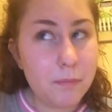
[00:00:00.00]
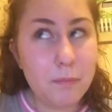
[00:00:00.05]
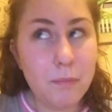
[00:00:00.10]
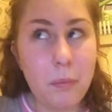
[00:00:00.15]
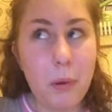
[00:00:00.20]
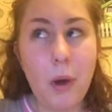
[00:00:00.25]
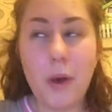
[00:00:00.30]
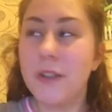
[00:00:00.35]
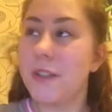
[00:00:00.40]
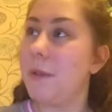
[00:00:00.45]

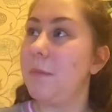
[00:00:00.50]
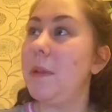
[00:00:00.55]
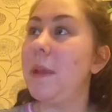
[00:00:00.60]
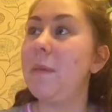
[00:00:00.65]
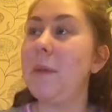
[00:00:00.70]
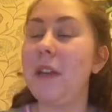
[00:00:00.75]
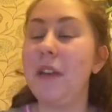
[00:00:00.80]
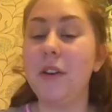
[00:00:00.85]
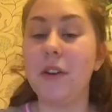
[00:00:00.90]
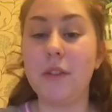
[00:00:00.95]
possibly
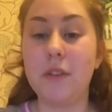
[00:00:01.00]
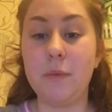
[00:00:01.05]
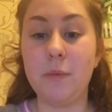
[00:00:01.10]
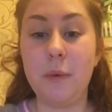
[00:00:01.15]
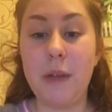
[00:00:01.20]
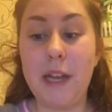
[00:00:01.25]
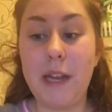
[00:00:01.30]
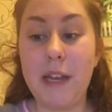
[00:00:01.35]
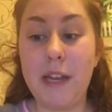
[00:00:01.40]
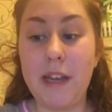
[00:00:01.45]
because
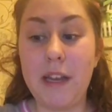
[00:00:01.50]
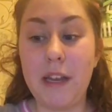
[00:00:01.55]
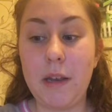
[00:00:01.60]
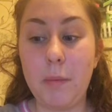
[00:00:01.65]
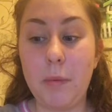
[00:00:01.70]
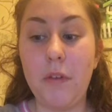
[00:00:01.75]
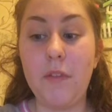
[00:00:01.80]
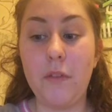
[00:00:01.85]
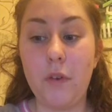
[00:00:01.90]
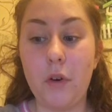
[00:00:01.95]
we did
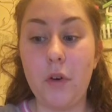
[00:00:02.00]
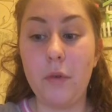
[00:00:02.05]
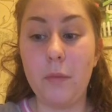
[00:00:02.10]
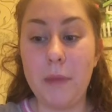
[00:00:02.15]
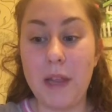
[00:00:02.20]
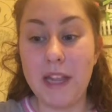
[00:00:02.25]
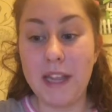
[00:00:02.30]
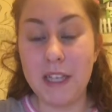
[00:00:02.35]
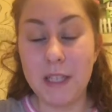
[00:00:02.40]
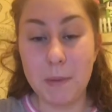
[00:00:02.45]
perform
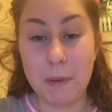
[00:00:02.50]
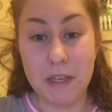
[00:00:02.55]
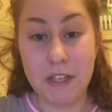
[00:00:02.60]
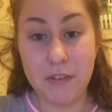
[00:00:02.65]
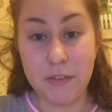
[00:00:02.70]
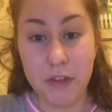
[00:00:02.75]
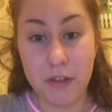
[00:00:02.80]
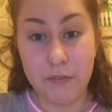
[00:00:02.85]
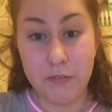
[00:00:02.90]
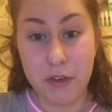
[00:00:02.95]
in the space
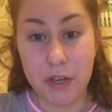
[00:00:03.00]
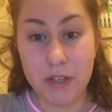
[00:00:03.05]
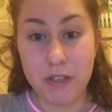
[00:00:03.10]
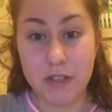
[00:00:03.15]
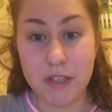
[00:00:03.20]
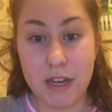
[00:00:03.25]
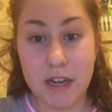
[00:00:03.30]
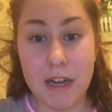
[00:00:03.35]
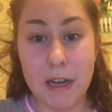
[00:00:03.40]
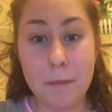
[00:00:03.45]
for the first
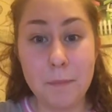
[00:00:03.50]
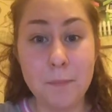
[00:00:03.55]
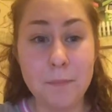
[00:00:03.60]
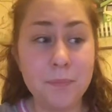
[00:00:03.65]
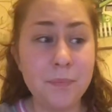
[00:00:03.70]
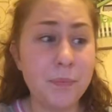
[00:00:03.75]
time,